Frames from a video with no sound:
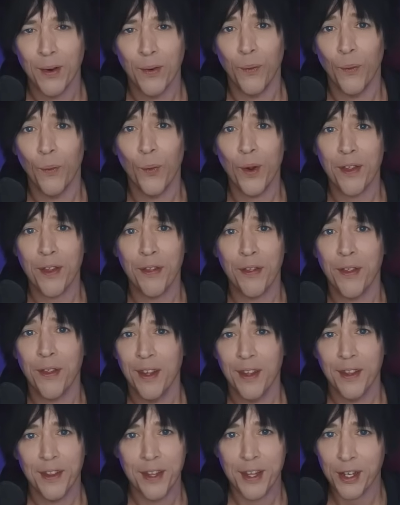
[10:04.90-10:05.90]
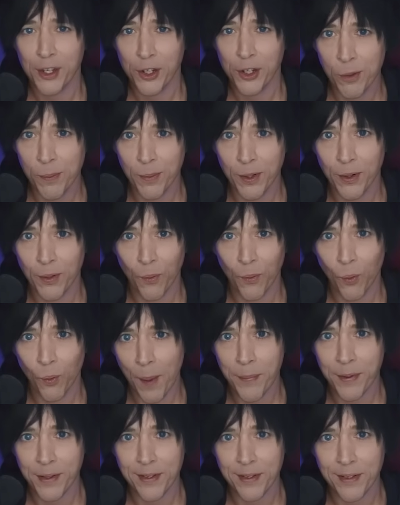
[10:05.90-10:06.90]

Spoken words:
with the Akuma weapon